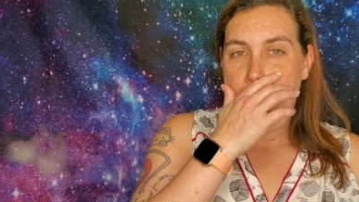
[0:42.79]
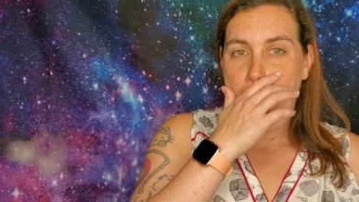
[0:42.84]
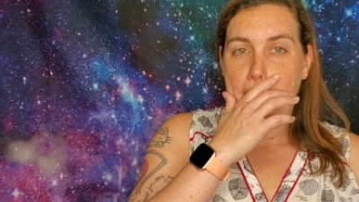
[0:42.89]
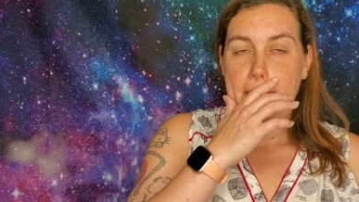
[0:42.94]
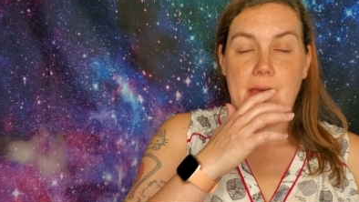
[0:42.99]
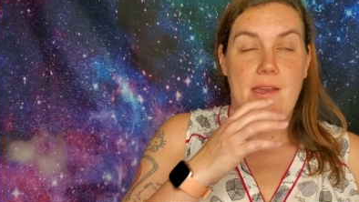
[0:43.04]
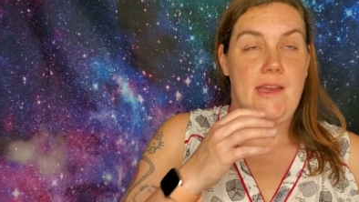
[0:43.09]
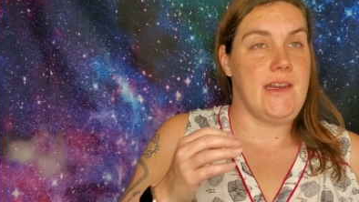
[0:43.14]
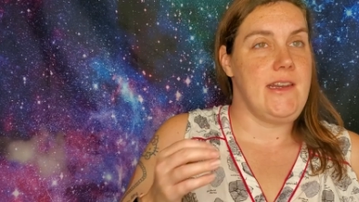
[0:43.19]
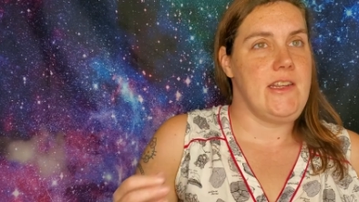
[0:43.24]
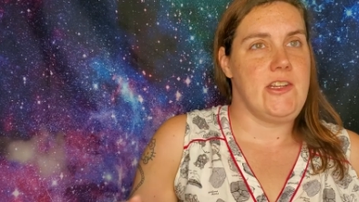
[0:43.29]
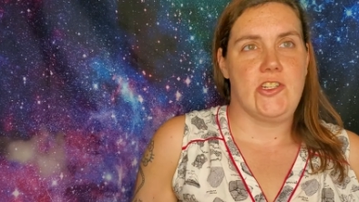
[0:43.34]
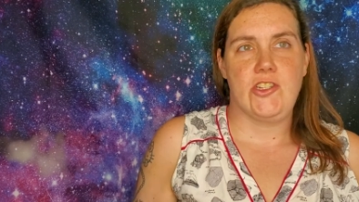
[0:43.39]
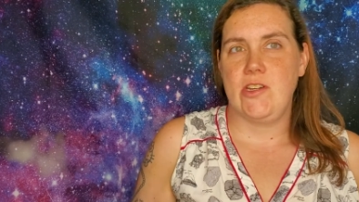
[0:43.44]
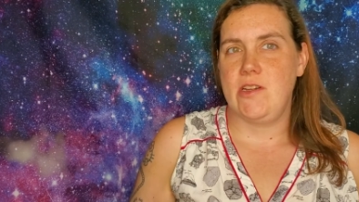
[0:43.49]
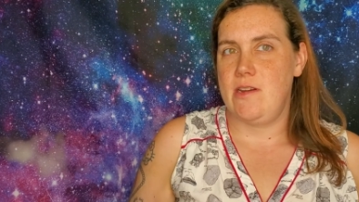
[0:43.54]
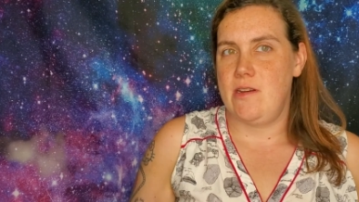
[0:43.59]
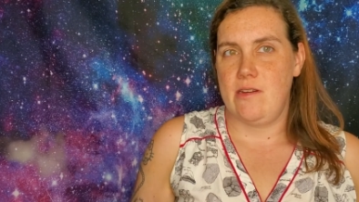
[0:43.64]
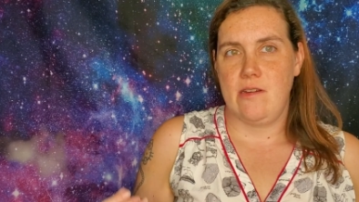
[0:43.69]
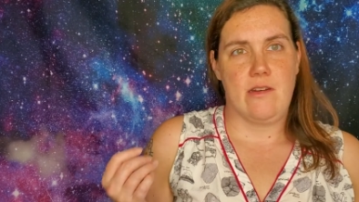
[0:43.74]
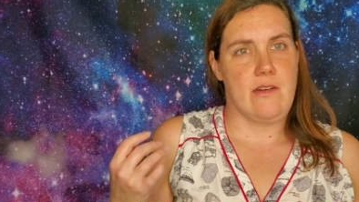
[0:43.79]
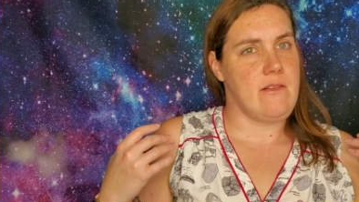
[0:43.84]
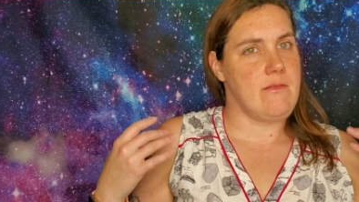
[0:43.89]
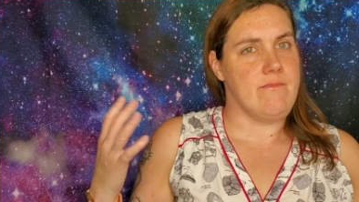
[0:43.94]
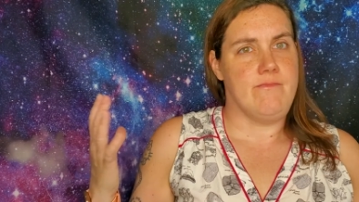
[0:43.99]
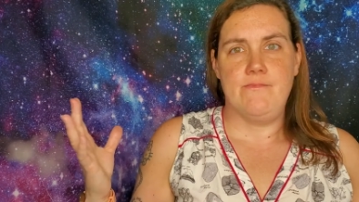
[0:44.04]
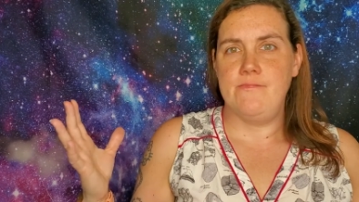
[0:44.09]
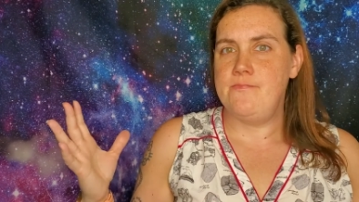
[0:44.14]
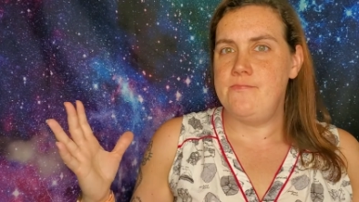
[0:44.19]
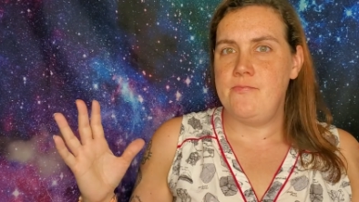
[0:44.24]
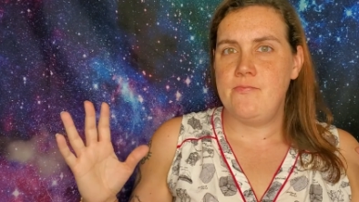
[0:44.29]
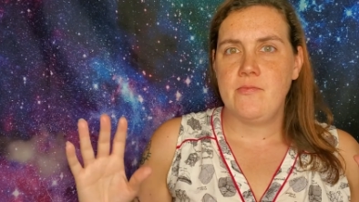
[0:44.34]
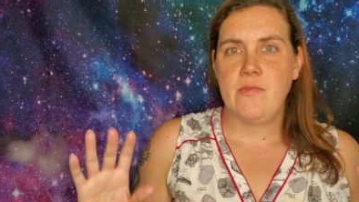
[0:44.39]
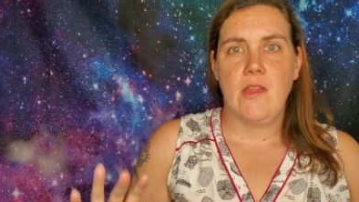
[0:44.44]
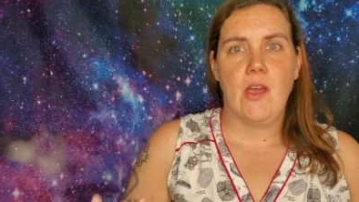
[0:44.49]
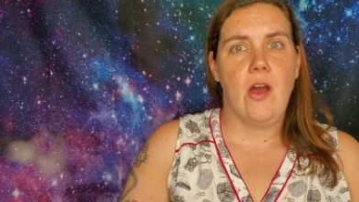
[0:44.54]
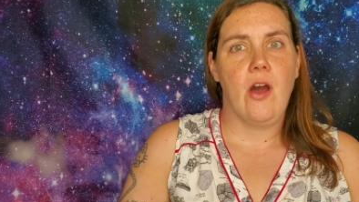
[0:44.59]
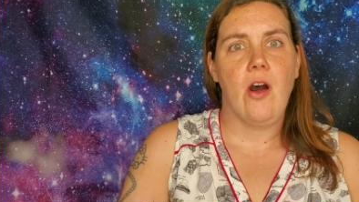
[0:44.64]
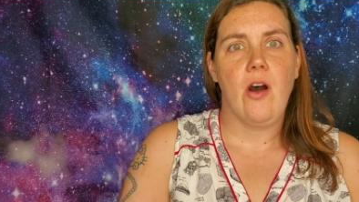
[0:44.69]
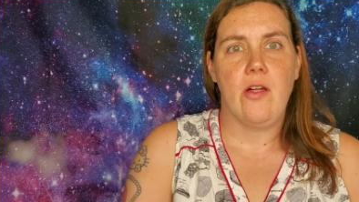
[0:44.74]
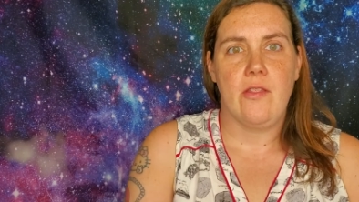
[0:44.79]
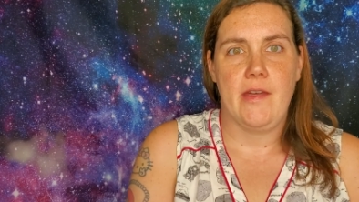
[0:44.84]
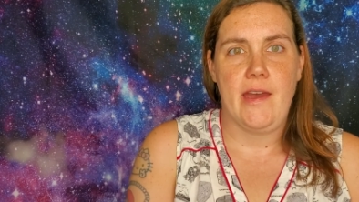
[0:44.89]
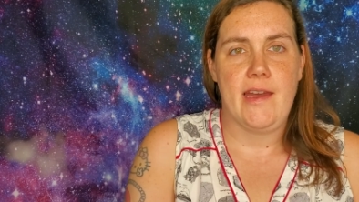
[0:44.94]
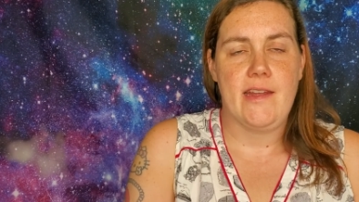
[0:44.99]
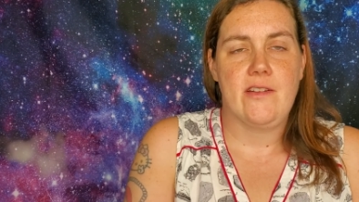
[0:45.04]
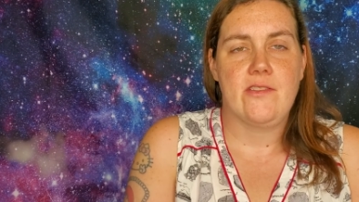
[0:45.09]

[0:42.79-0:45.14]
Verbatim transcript: the condition and all that.